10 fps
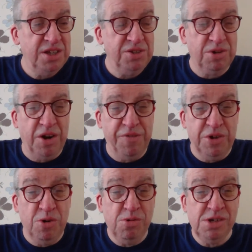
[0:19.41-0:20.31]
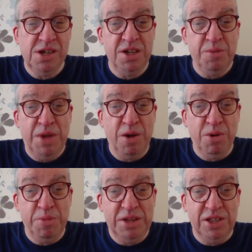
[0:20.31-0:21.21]
So I've got a few. Bear
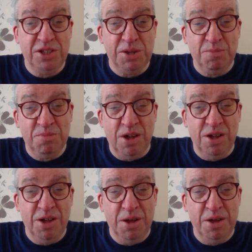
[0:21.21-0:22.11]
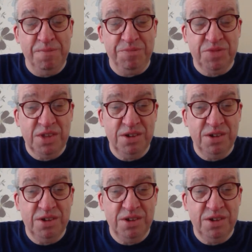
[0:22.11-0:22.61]
with me, there's some